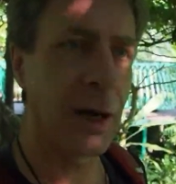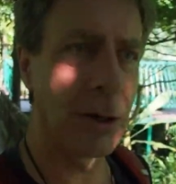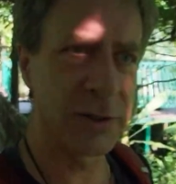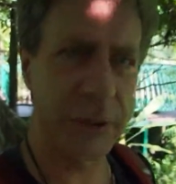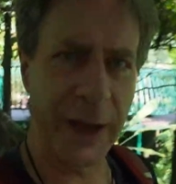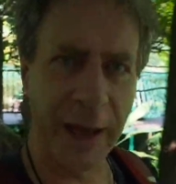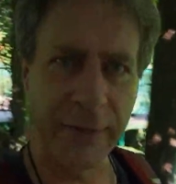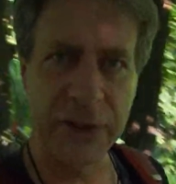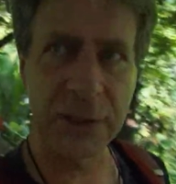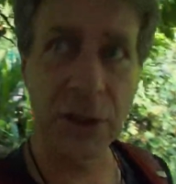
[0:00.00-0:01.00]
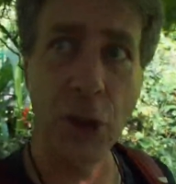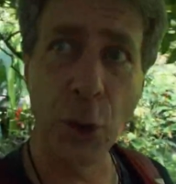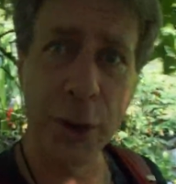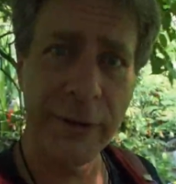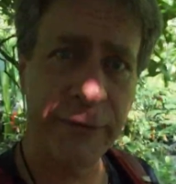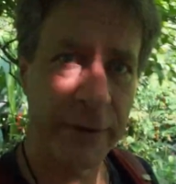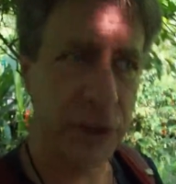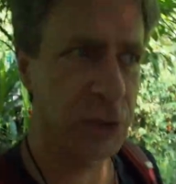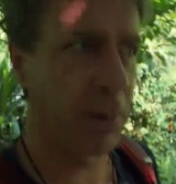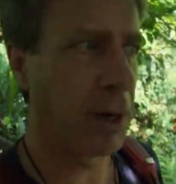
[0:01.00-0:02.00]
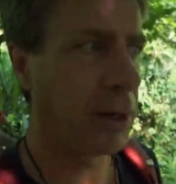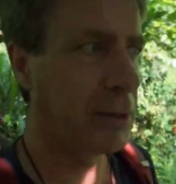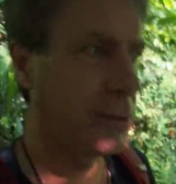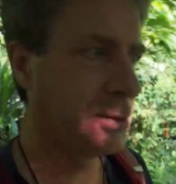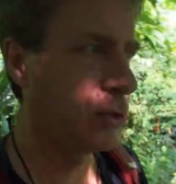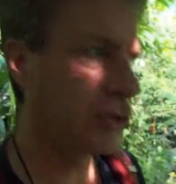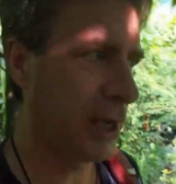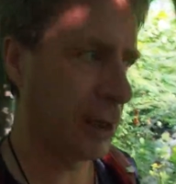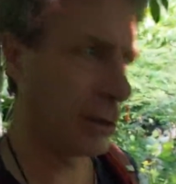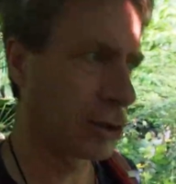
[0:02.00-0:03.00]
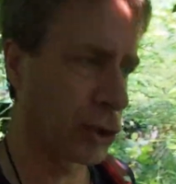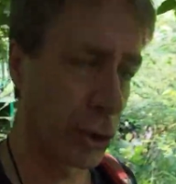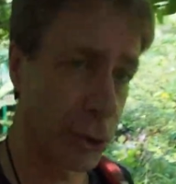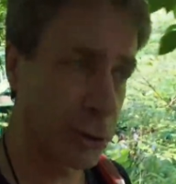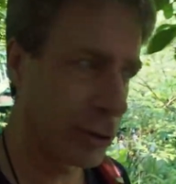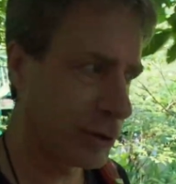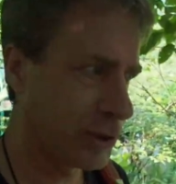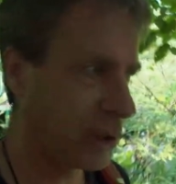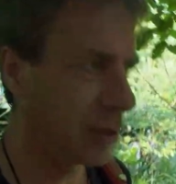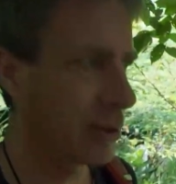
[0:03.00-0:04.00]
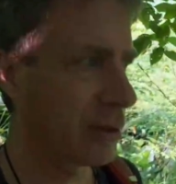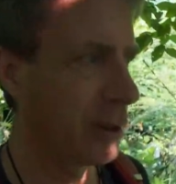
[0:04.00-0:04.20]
also have koi fish ponds and turtles here.